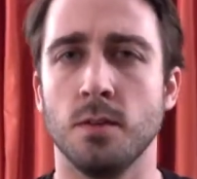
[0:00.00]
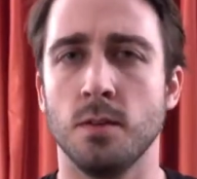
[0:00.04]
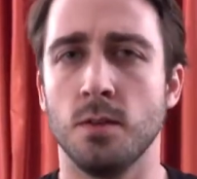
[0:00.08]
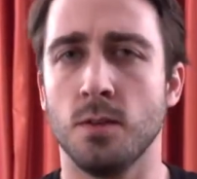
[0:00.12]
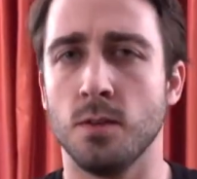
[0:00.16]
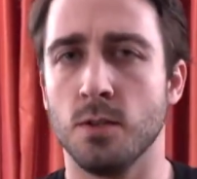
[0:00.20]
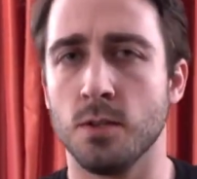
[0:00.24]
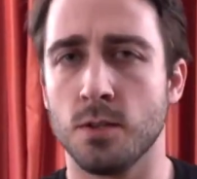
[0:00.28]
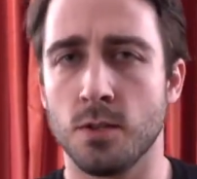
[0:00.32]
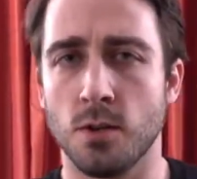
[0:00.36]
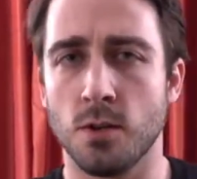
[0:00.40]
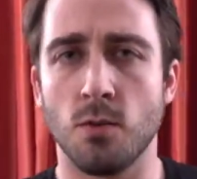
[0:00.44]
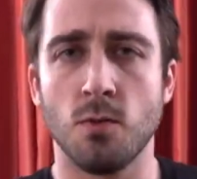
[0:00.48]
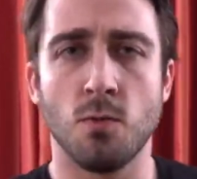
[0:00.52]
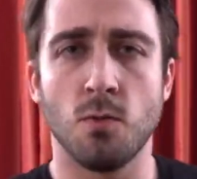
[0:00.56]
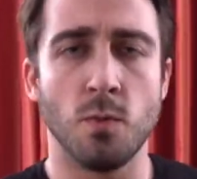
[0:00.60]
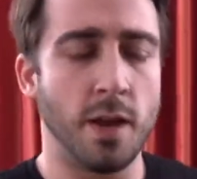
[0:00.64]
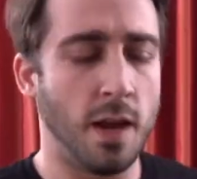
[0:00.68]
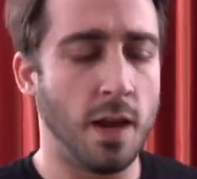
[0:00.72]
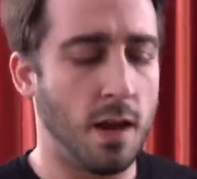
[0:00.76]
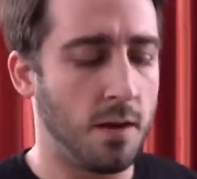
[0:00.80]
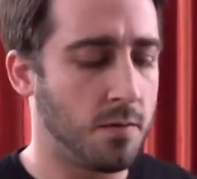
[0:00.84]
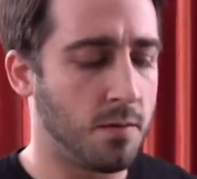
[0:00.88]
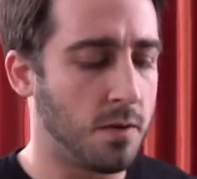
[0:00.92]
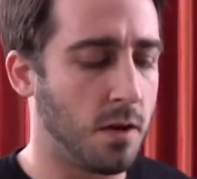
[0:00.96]
So we
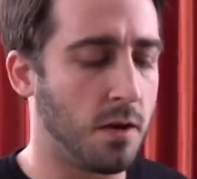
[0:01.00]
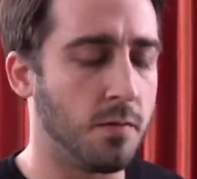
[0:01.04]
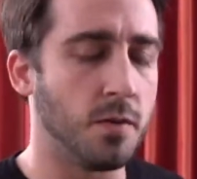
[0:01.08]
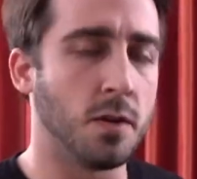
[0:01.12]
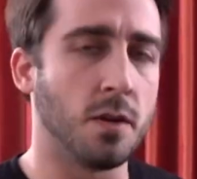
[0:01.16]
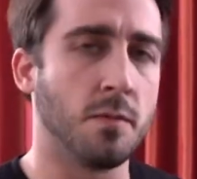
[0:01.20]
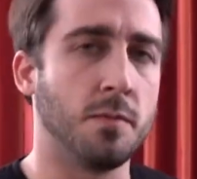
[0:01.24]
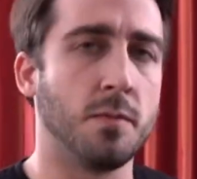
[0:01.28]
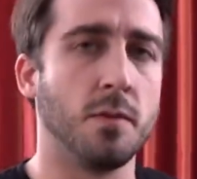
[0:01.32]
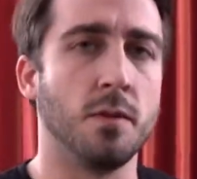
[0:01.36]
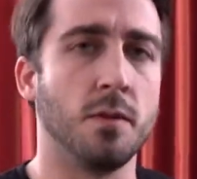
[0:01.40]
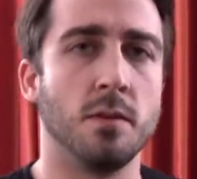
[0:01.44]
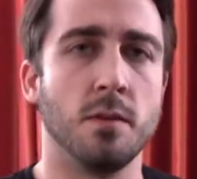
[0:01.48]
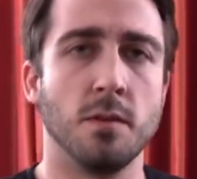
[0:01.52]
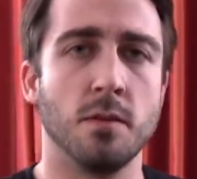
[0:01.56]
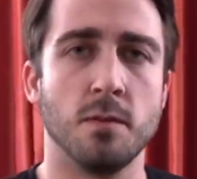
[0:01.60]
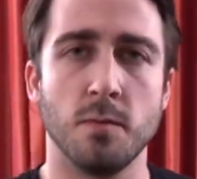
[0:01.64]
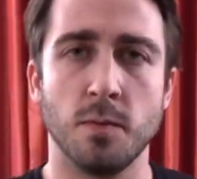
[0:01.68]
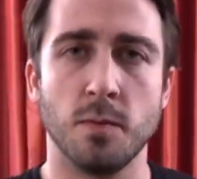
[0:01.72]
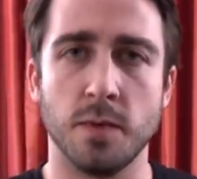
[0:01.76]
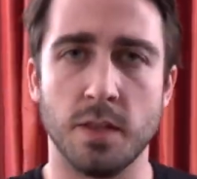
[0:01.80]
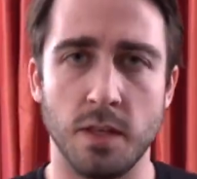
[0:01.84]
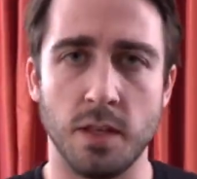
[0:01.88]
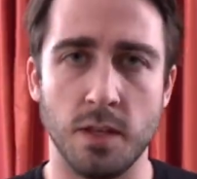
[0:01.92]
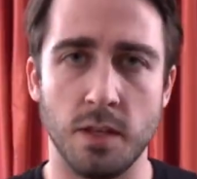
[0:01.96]
have covered up
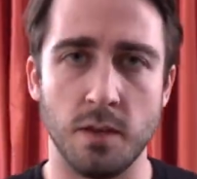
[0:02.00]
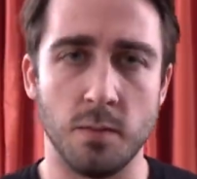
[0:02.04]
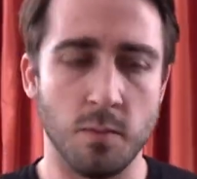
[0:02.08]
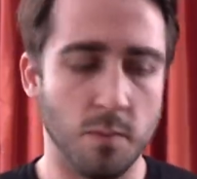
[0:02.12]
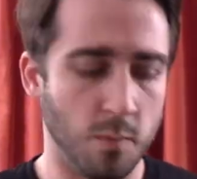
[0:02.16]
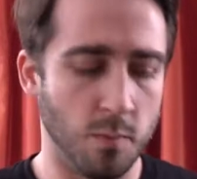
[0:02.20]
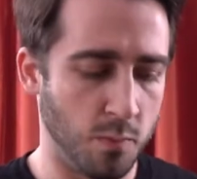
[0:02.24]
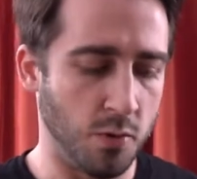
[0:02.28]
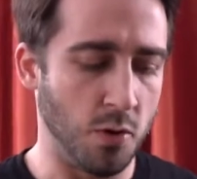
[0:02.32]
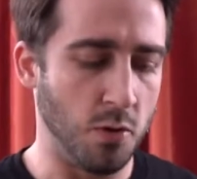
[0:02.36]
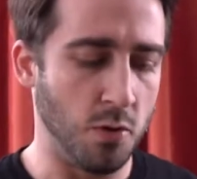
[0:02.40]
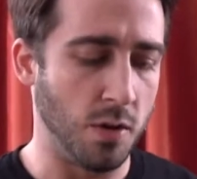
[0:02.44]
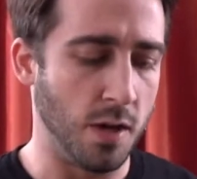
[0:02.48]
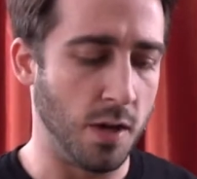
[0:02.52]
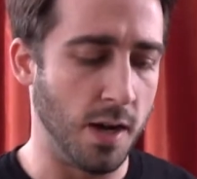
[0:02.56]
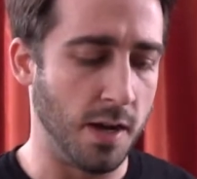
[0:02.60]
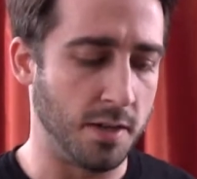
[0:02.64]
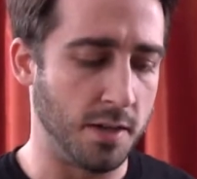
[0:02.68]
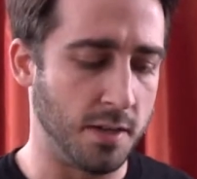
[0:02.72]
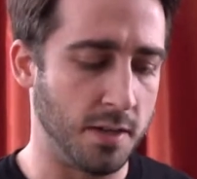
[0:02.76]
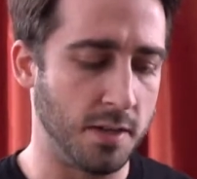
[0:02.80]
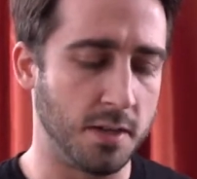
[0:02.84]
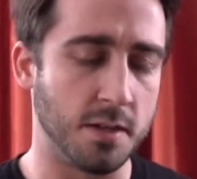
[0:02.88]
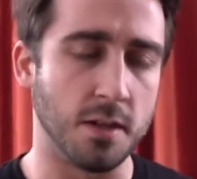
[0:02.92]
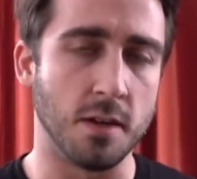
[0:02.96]
with the Pro
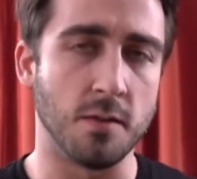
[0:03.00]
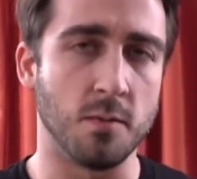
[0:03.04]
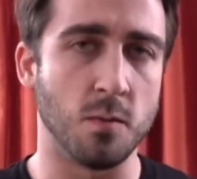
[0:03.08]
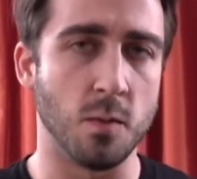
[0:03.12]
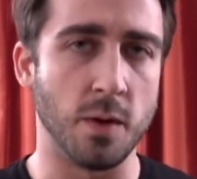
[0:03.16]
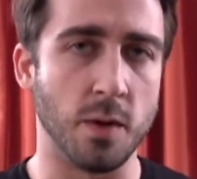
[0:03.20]
lines and stuff.